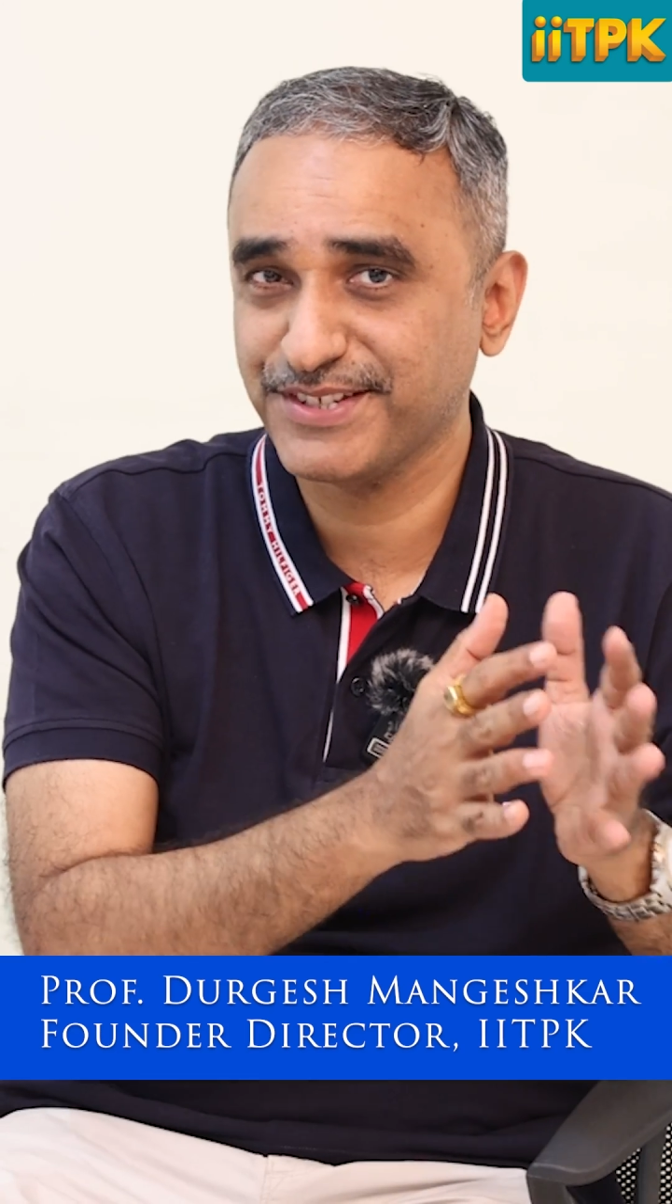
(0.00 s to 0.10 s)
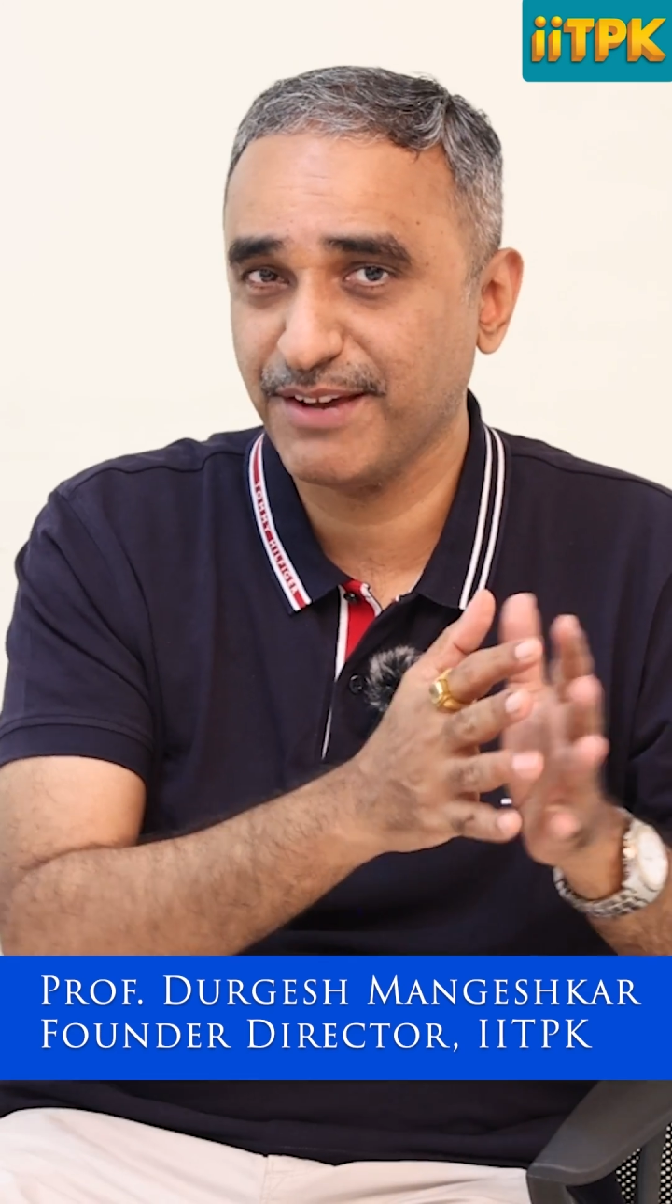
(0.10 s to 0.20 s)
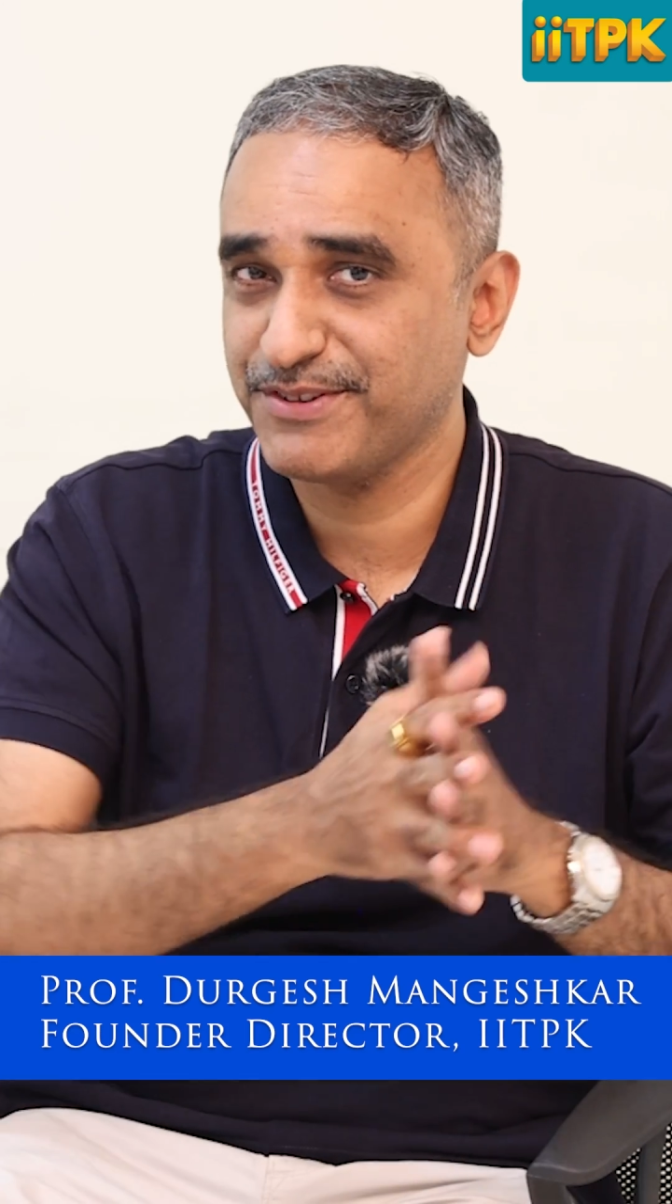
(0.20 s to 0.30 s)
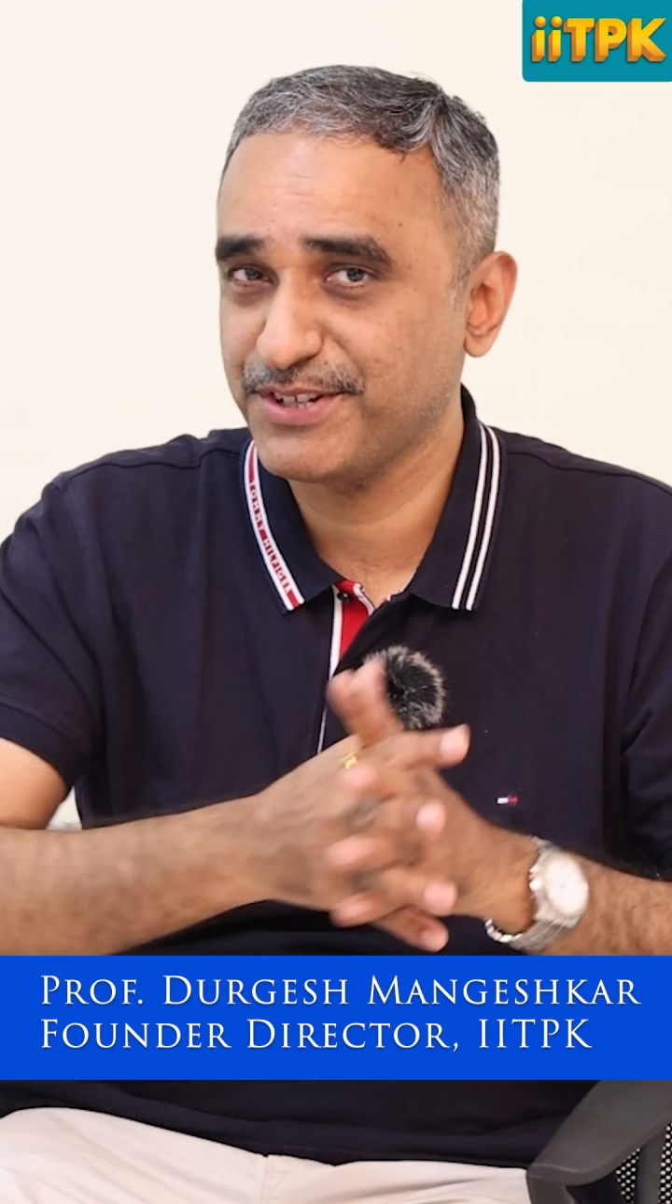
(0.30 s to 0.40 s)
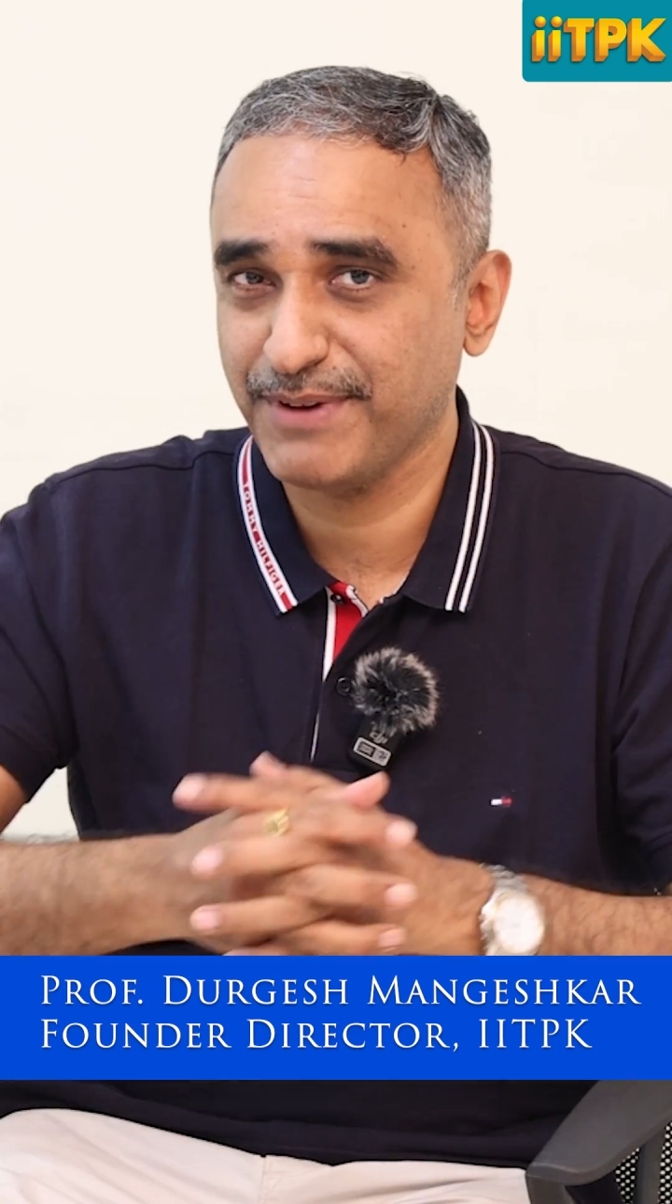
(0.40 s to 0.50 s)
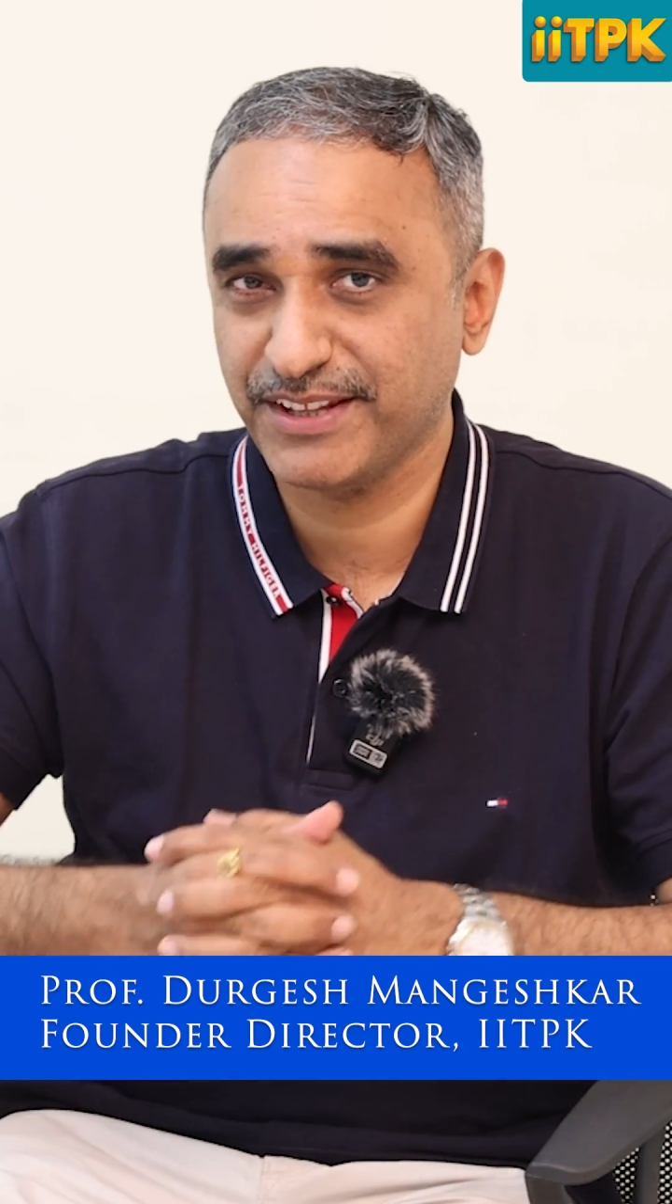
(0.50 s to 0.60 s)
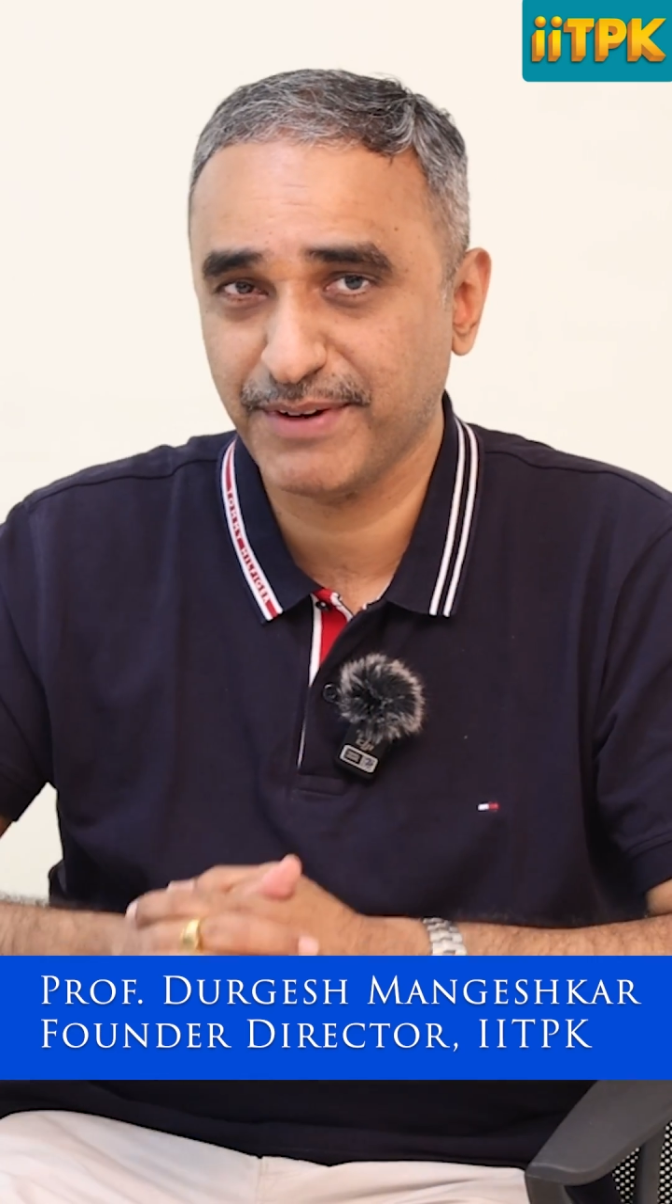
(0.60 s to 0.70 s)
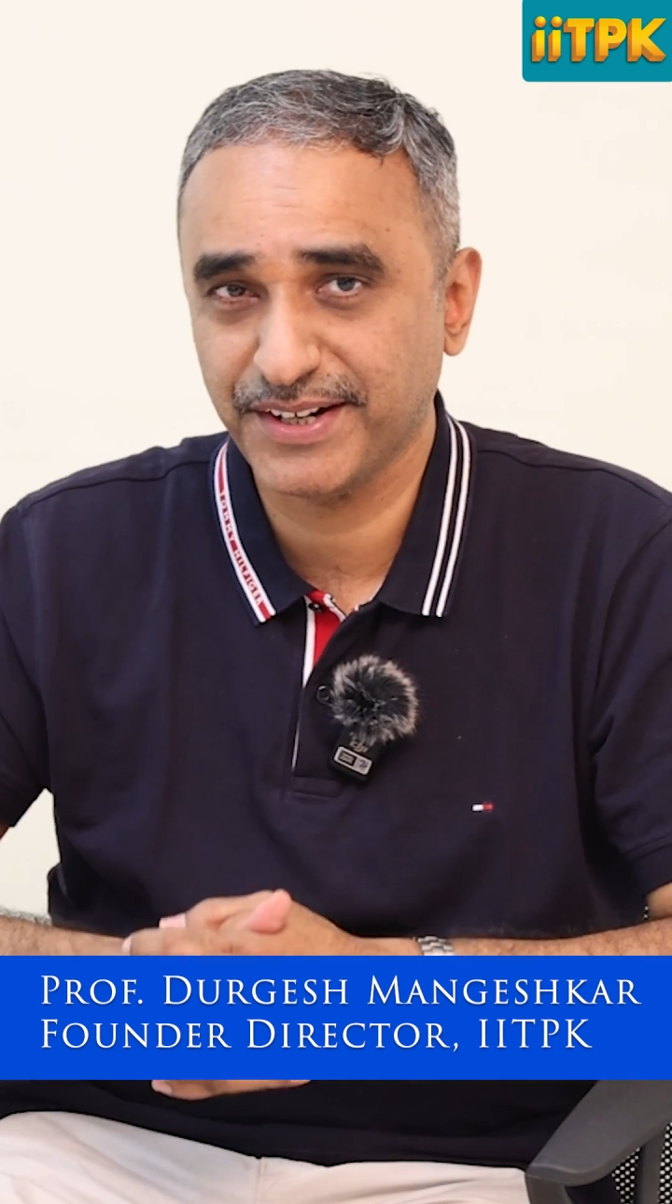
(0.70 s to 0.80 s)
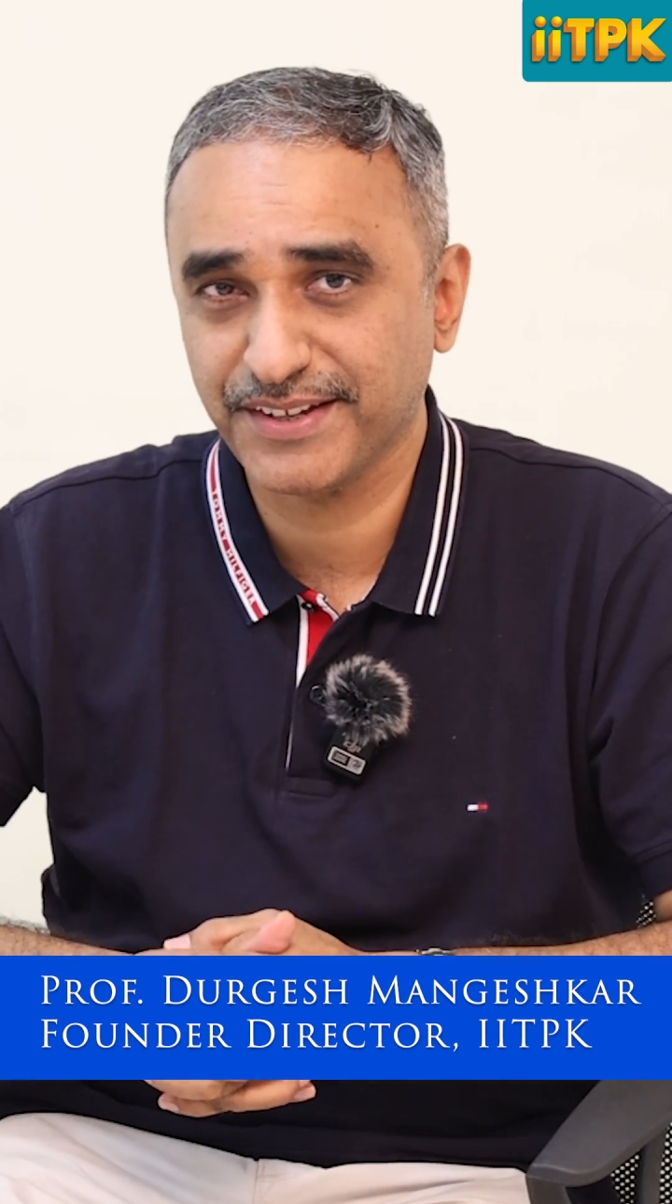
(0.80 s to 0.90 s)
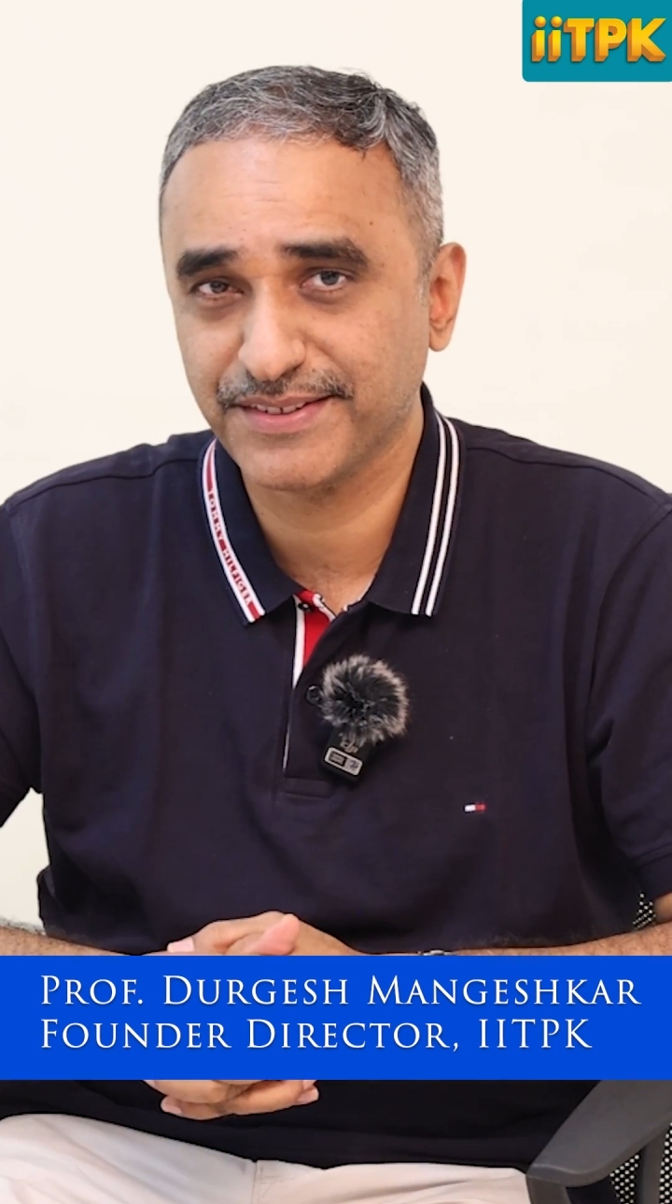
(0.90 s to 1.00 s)
chemistry,
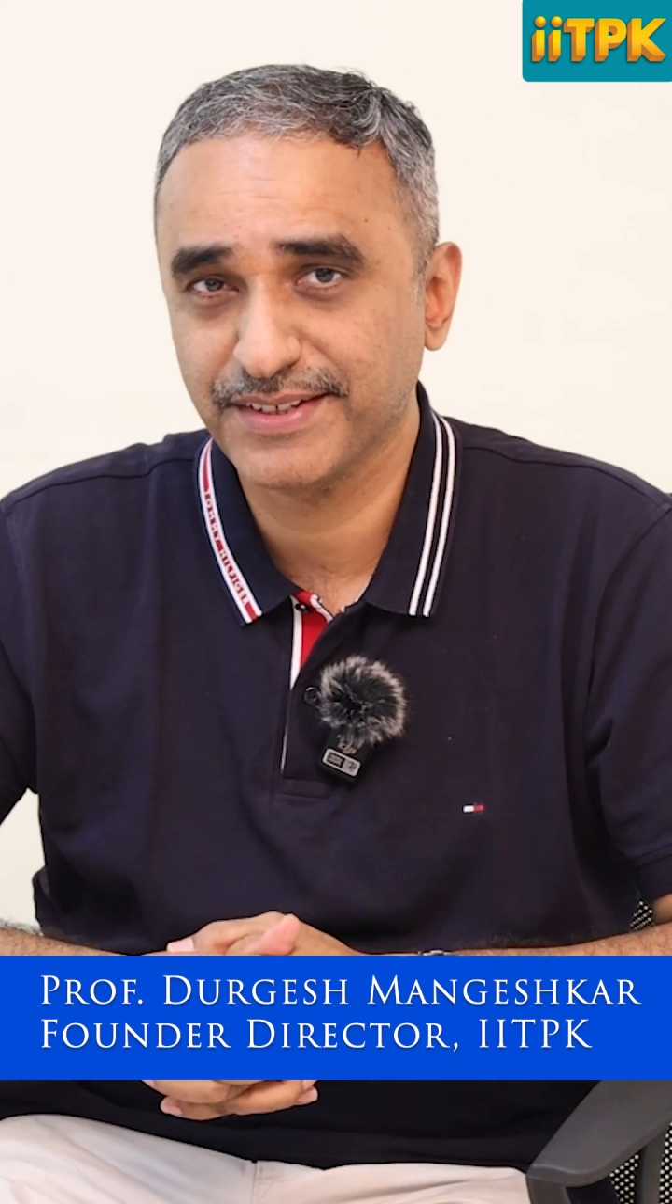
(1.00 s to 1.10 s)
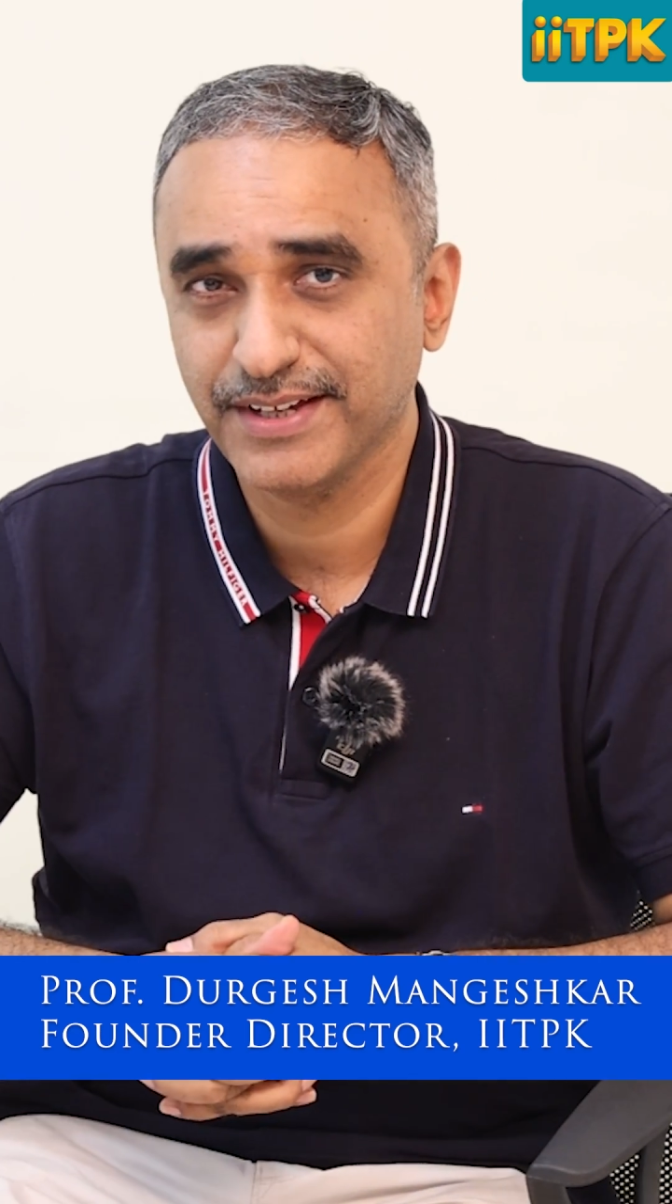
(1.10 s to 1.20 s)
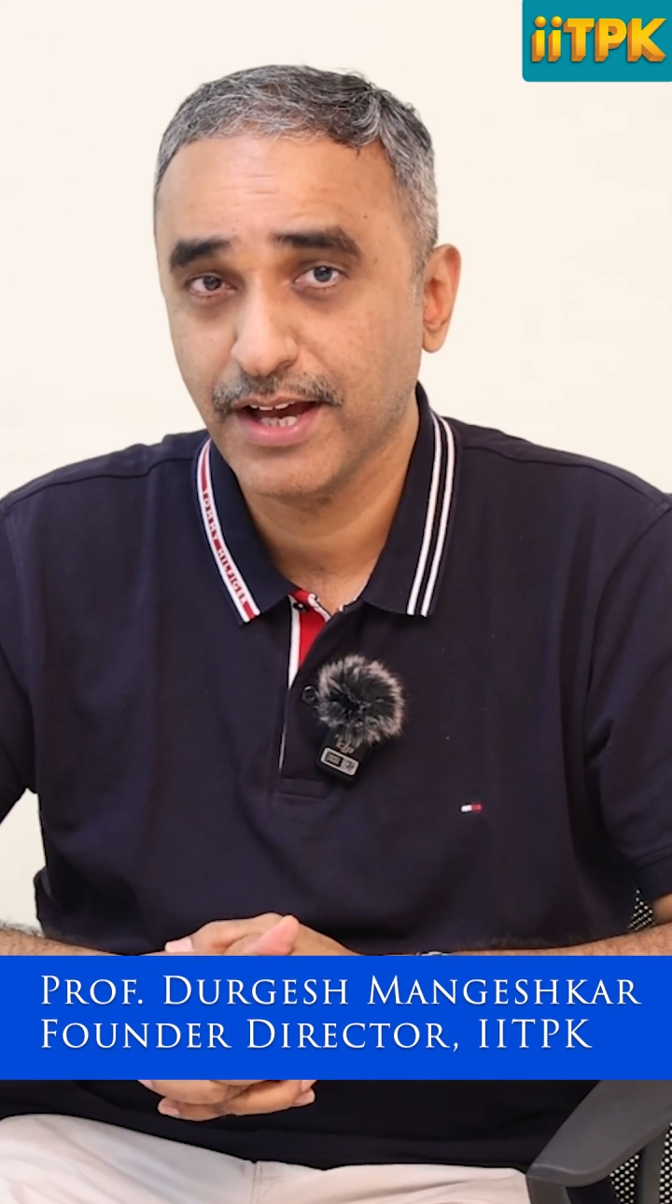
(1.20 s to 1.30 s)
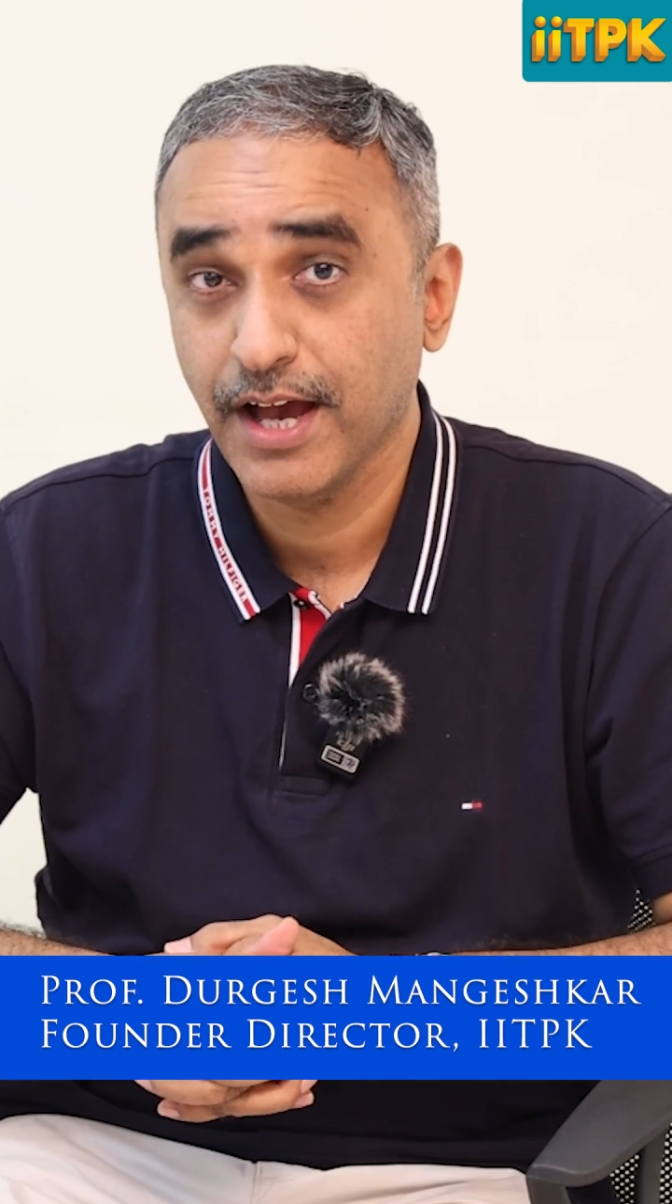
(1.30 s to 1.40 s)
mathematics,